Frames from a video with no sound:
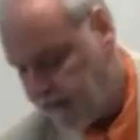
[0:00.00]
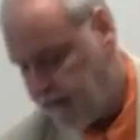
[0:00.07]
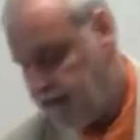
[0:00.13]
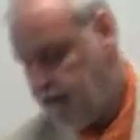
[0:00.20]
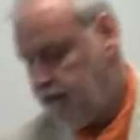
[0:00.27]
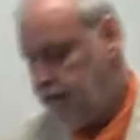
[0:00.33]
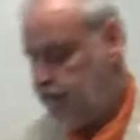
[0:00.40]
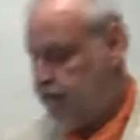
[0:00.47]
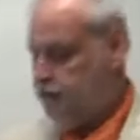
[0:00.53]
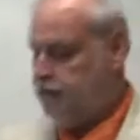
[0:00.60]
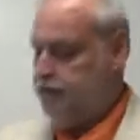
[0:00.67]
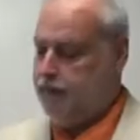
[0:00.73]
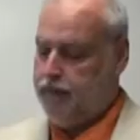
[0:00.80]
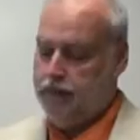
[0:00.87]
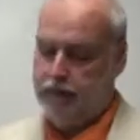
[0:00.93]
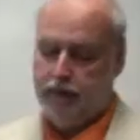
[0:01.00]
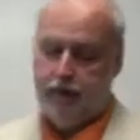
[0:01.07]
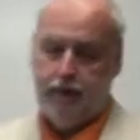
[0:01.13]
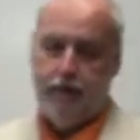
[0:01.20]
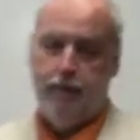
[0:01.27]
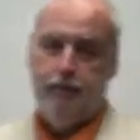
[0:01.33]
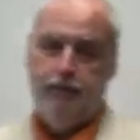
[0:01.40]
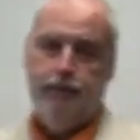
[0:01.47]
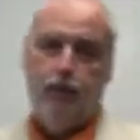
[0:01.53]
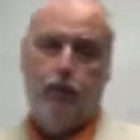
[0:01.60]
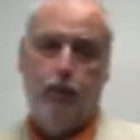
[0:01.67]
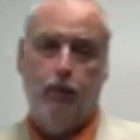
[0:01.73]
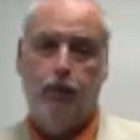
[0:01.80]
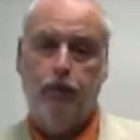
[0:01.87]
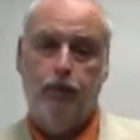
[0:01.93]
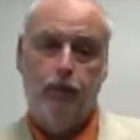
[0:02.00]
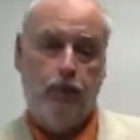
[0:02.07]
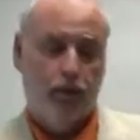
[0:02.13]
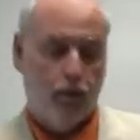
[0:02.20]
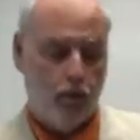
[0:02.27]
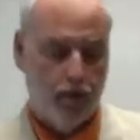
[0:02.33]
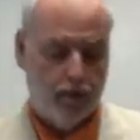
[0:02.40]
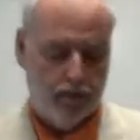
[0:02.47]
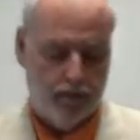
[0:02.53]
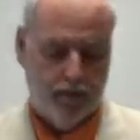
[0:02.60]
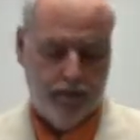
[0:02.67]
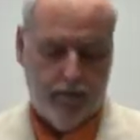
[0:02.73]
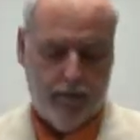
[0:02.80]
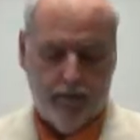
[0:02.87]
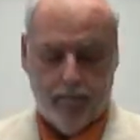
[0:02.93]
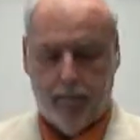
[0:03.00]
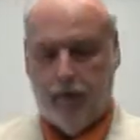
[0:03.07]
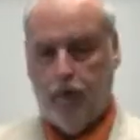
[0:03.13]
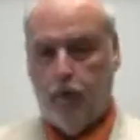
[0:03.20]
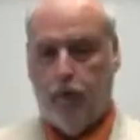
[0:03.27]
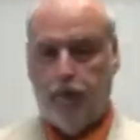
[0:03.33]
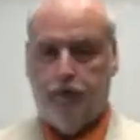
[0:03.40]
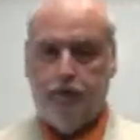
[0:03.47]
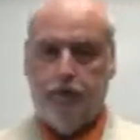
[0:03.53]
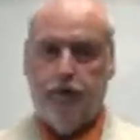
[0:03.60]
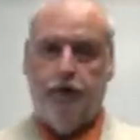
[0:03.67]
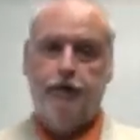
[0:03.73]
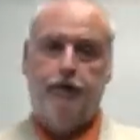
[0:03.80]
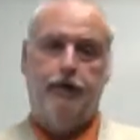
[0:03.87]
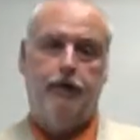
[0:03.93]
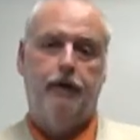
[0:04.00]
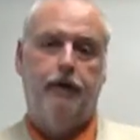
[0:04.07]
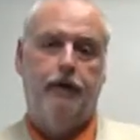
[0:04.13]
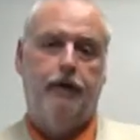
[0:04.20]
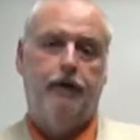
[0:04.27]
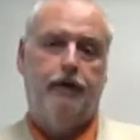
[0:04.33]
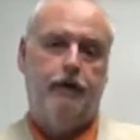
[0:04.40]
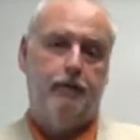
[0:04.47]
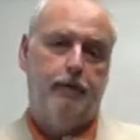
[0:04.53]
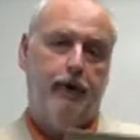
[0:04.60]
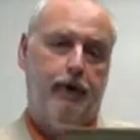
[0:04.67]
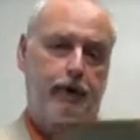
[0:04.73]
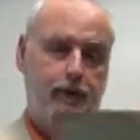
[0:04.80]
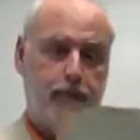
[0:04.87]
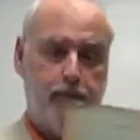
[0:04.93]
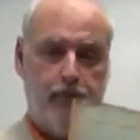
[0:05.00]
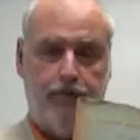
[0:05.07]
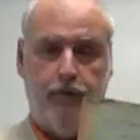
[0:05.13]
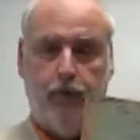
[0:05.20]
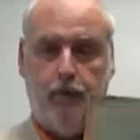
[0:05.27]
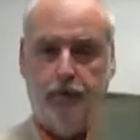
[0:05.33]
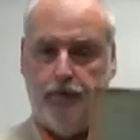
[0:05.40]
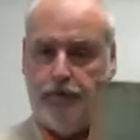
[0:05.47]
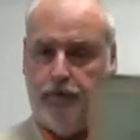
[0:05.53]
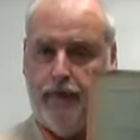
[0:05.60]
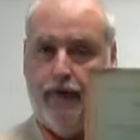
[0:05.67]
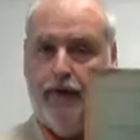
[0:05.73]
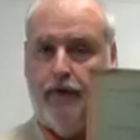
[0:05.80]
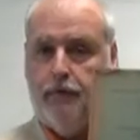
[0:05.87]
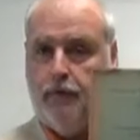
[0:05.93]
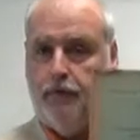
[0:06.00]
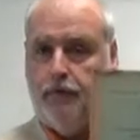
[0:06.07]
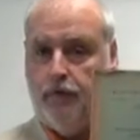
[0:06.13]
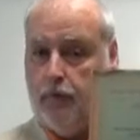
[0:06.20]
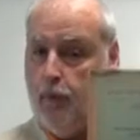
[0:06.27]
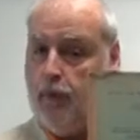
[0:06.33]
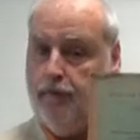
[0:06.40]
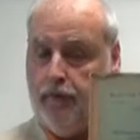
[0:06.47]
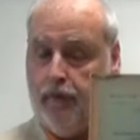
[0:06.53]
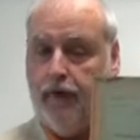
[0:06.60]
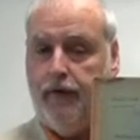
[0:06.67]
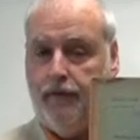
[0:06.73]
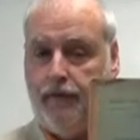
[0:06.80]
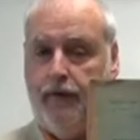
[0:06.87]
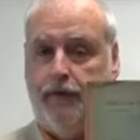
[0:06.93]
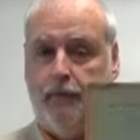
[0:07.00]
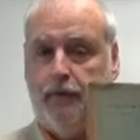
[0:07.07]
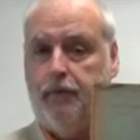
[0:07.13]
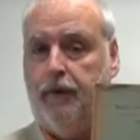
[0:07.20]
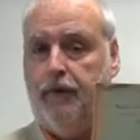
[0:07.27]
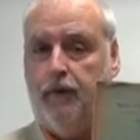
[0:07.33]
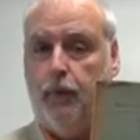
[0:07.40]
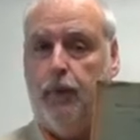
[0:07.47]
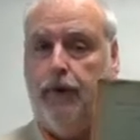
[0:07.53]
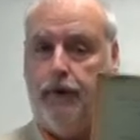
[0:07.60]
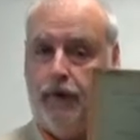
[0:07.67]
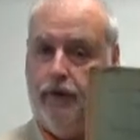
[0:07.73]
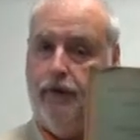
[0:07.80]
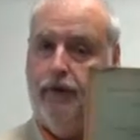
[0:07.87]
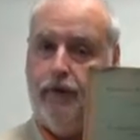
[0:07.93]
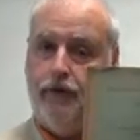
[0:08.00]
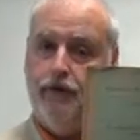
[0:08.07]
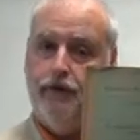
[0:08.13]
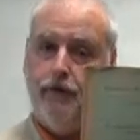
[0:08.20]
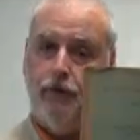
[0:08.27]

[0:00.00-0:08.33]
1913, a year before World War I, by Walter Hunter, comparing the performance of animals, a wide variety of animals, by the way, and